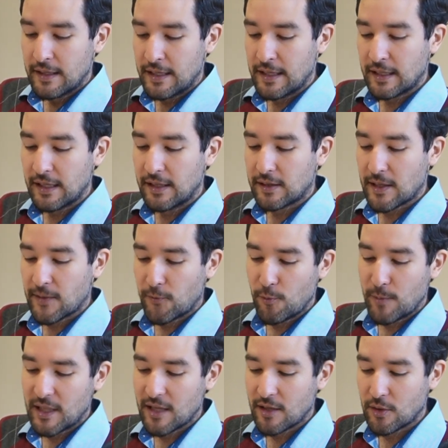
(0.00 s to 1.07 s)

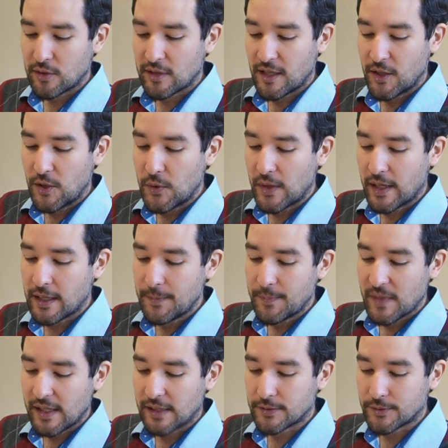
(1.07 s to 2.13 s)
Interflumina nota, you are